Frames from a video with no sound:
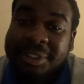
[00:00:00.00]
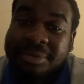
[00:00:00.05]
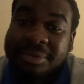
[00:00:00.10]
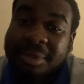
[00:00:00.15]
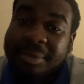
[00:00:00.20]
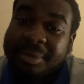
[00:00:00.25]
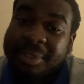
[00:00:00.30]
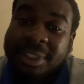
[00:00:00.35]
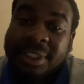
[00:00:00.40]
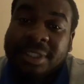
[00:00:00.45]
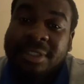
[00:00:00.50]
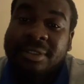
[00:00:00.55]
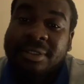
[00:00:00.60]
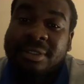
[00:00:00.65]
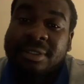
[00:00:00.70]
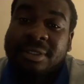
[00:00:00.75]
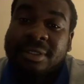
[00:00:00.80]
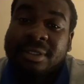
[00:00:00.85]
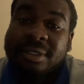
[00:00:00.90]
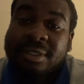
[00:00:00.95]
but we didn't.
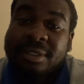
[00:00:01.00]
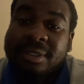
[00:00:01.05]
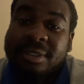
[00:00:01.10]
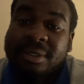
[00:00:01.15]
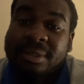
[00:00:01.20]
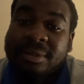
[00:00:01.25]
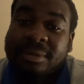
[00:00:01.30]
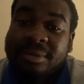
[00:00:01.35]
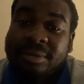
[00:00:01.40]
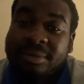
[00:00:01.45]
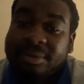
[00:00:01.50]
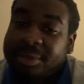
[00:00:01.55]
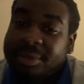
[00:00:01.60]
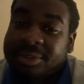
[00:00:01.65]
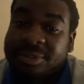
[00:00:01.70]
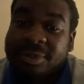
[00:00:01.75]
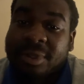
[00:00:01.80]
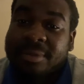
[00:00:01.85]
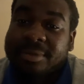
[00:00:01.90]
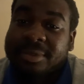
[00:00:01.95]
We
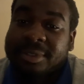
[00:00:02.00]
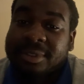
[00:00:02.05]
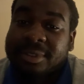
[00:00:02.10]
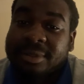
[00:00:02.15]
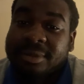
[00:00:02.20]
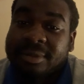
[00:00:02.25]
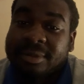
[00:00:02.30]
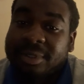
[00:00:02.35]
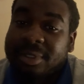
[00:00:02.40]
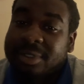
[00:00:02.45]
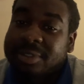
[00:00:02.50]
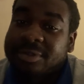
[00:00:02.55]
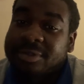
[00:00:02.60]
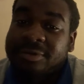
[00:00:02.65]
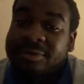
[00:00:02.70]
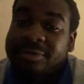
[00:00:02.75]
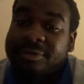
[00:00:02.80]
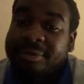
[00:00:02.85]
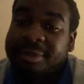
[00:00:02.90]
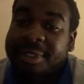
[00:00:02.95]
dropped and lost
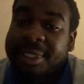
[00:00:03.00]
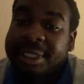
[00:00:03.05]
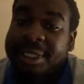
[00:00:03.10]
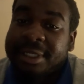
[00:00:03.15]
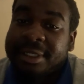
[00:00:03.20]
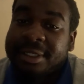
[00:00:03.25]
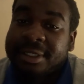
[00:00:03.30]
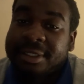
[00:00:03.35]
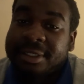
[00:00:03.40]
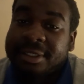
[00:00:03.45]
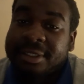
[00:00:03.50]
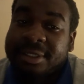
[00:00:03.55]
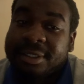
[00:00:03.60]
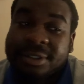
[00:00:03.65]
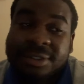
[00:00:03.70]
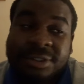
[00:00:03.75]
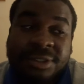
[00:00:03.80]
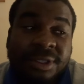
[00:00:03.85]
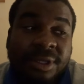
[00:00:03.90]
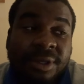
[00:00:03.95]
all three.
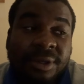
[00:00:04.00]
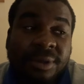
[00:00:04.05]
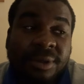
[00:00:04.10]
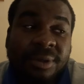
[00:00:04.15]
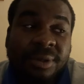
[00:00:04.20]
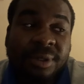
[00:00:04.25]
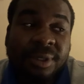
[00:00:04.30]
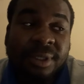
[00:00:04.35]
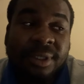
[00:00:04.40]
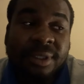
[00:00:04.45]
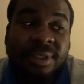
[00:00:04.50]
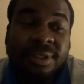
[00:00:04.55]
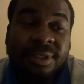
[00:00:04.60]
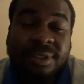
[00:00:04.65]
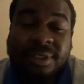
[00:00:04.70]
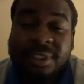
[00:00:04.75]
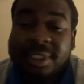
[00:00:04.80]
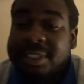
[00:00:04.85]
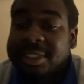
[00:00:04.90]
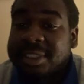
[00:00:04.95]
So
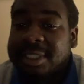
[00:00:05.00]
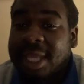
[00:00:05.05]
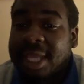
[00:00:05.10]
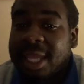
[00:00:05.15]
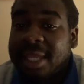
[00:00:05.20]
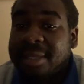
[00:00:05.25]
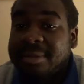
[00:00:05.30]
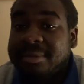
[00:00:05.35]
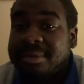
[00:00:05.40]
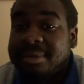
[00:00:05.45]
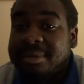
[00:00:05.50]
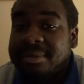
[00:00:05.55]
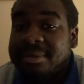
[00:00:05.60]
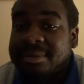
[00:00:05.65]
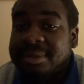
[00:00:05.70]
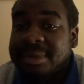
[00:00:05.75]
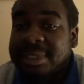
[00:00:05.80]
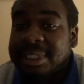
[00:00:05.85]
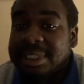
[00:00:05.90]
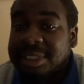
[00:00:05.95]
this game
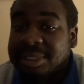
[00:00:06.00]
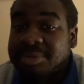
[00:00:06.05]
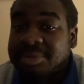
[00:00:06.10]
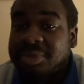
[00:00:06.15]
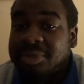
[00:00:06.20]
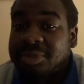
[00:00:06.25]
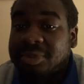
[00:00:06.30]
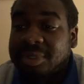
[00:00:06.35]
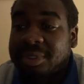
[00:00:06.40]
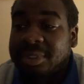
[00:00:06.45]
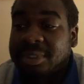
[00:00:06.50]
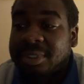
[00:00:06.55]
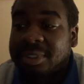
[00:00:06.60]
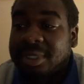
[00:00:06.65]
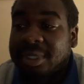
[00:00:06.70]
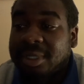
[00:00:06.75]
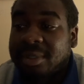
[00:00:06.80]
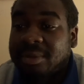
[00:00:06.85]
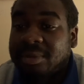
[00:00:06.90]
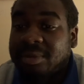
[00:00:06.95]
is important.
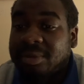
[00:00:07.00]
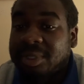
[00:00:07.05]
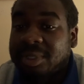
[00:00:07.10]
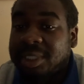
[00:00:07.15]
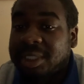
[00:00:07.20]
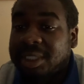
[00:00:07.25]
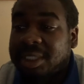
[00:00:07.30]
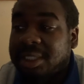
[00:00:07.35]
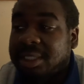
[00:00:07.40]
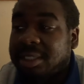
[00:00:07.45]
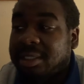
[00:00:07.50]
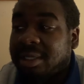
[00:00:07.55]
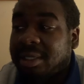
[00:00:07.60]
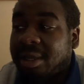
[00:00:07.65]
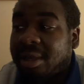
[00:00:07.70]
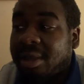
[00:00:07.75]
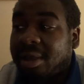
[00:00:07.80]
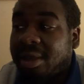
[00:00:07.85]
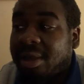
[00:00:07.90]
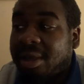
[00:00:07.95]
We
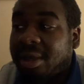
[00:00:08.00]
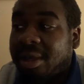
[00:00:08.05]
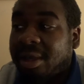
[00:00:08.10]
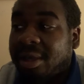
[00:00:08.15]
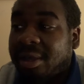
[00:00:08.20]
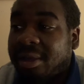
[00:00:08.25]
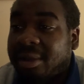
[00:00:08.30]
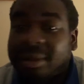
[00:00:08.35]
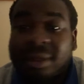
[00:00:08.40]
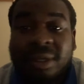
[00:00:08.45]
are